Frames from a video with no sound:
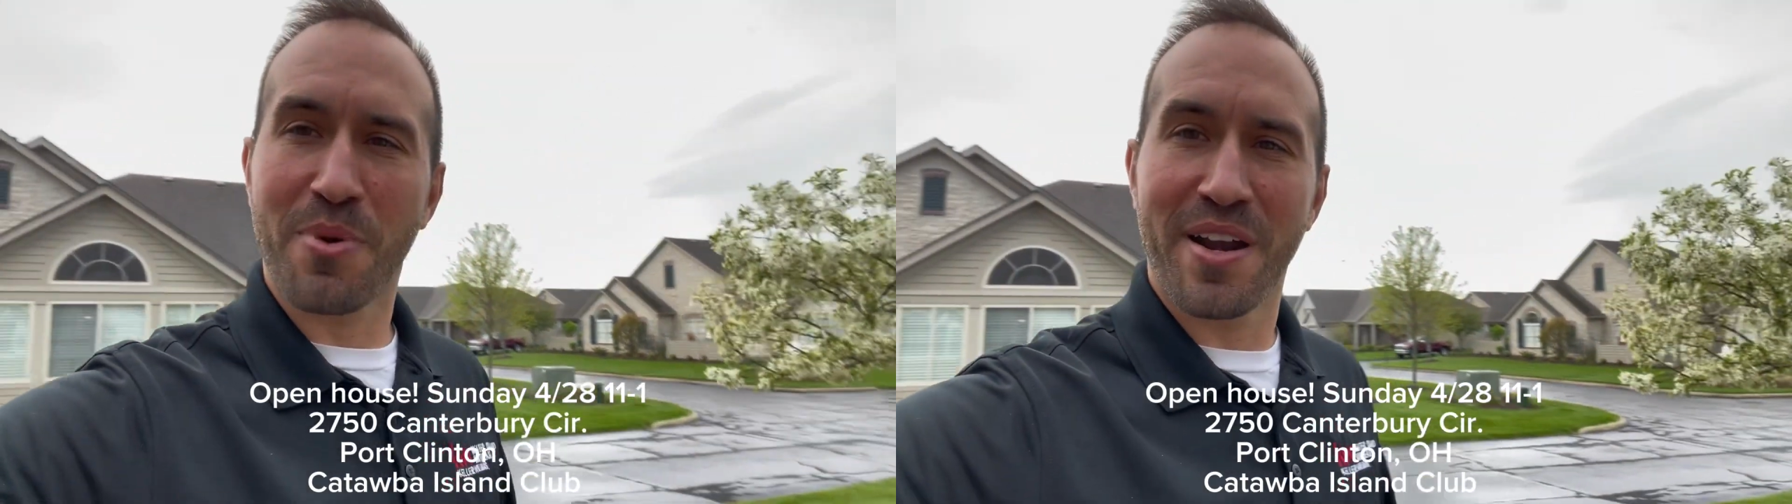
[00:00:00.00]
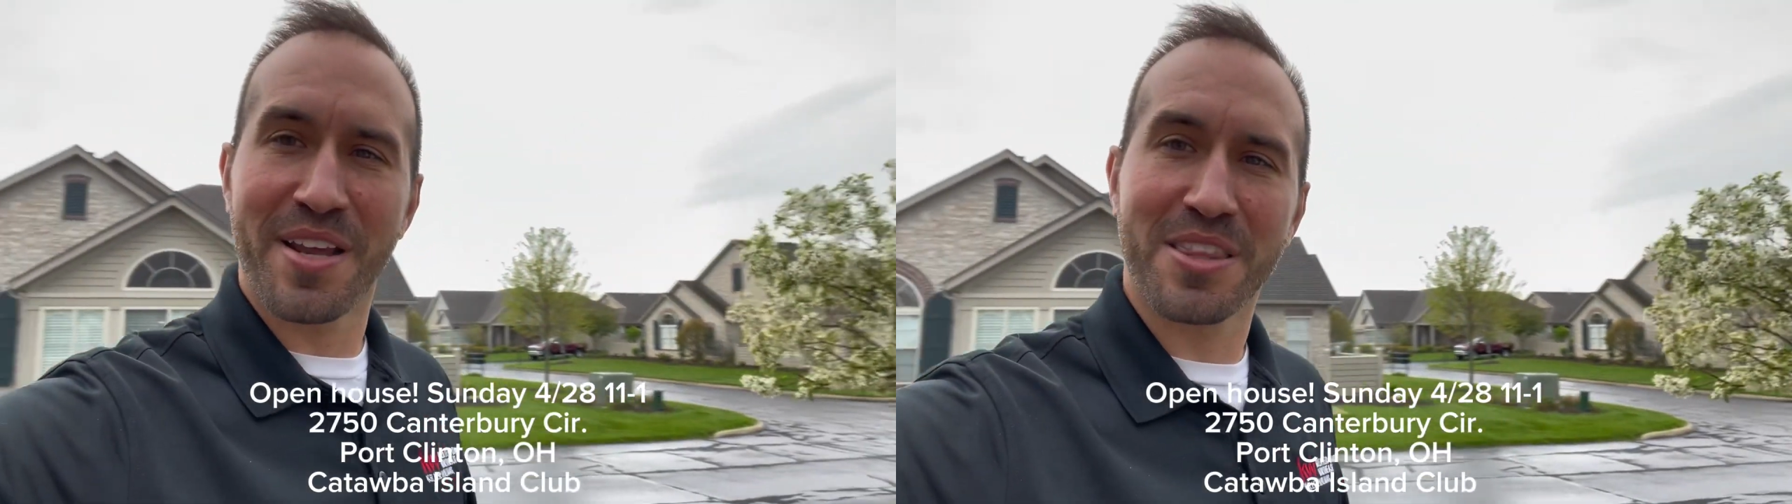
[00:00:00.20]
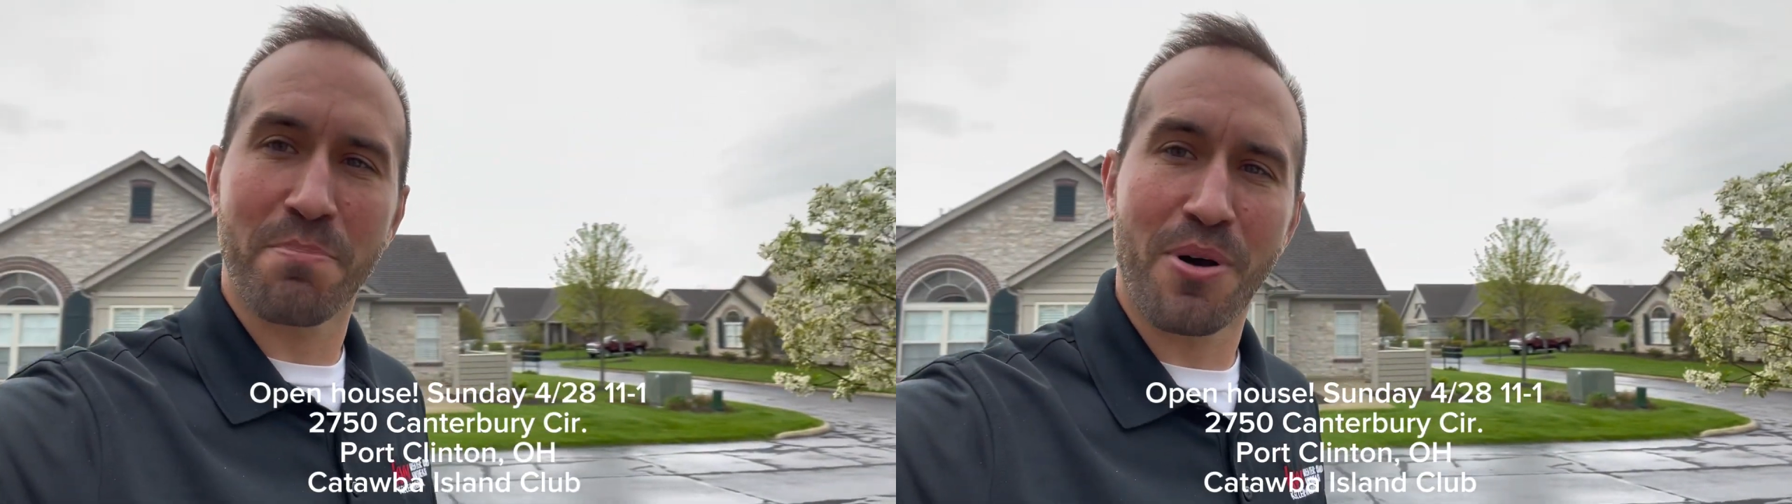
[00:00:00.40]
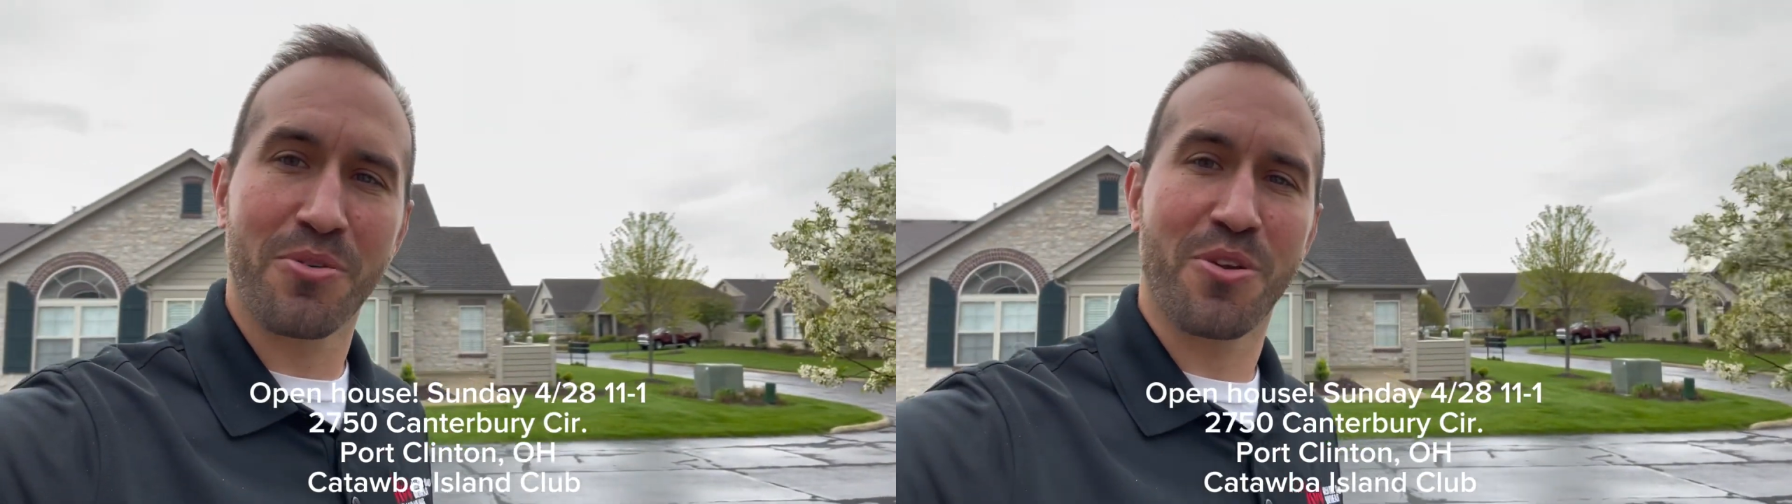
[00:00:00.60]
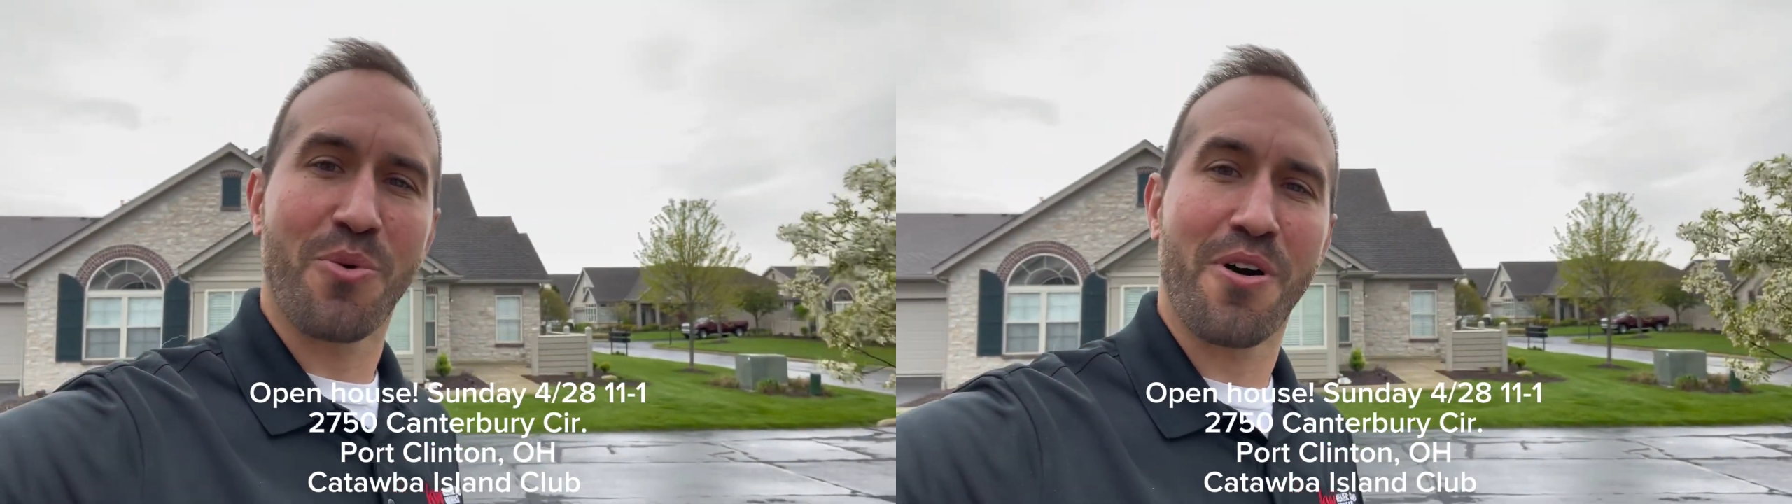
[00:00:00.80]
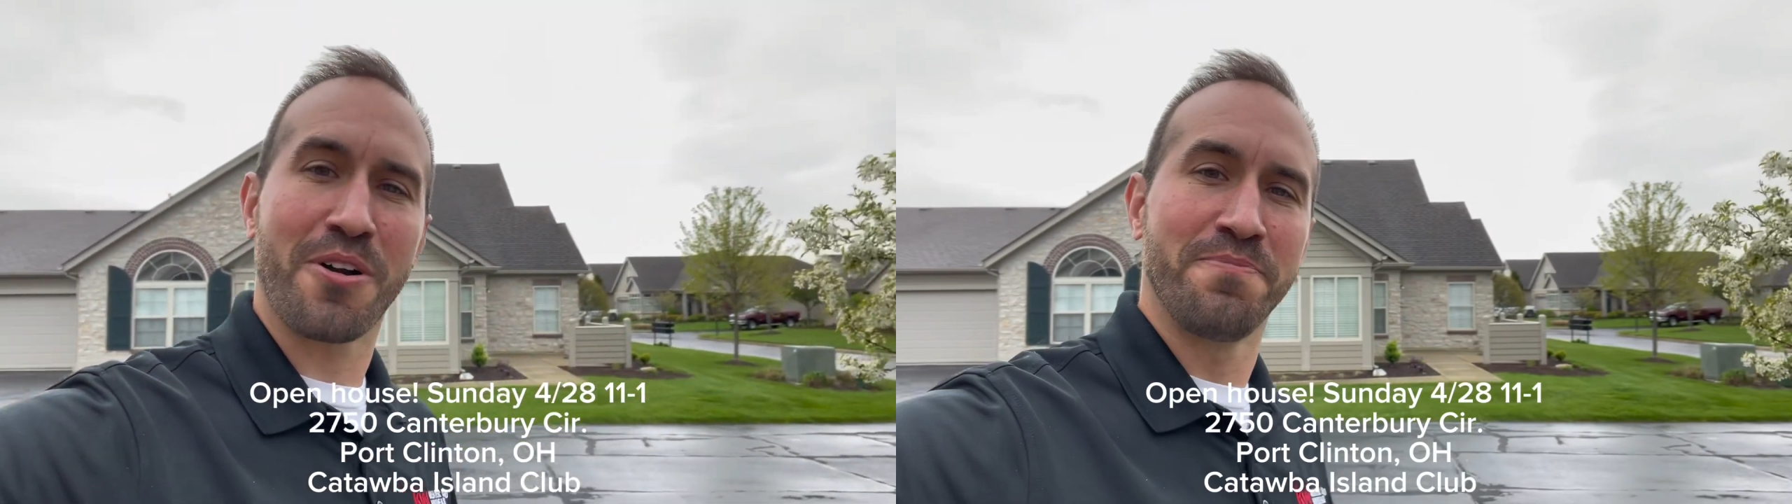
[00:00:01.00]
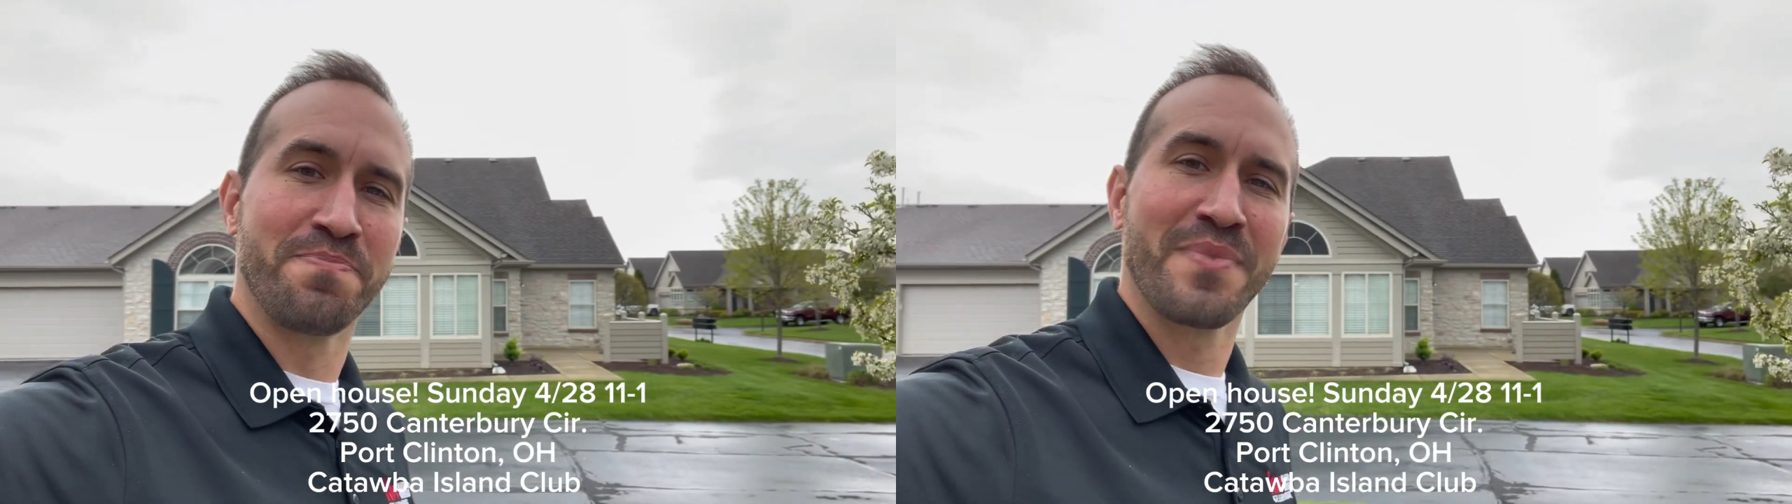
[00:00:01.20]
ready to get the boat in the water.